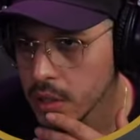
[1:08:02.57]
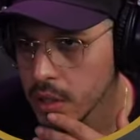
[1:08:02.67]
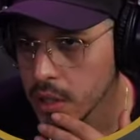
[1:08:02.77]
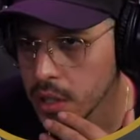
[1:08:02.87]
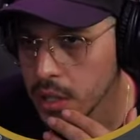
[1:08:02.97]

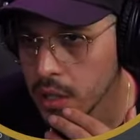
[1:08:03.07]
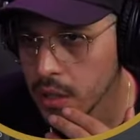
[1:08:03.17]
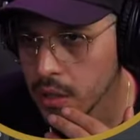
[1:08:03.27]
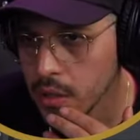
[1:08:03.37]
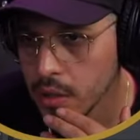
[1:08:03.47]

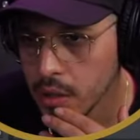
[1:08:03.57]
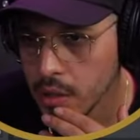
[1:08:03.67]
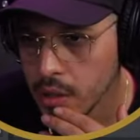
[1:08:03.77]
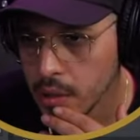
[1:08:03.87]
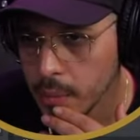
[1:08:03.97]
here.
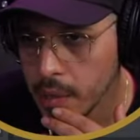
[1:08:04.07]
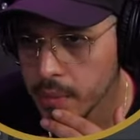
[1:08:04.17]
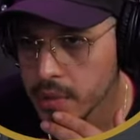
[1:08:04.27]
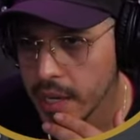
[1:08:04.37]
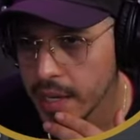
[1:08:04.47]
Am I
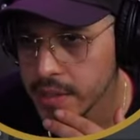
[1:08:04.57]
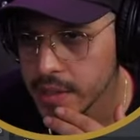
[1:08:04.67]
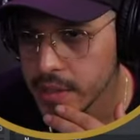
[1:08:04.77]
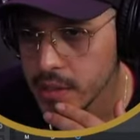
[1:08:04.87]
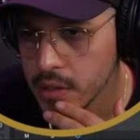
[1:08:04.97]
able to
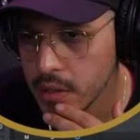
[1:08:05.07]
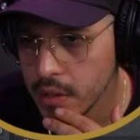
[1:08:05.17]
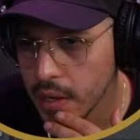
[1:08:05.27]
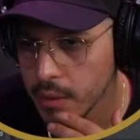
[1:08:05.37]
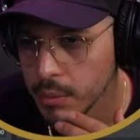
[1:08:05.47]
access the
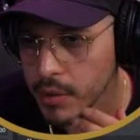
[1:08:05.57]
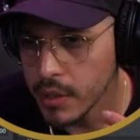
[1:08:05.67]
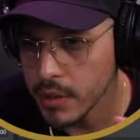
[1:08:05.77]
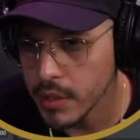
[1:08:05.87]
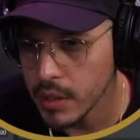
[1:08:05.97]

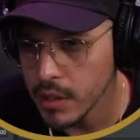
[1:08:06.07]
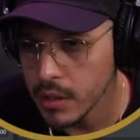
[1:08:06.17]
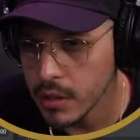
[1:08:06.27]
library?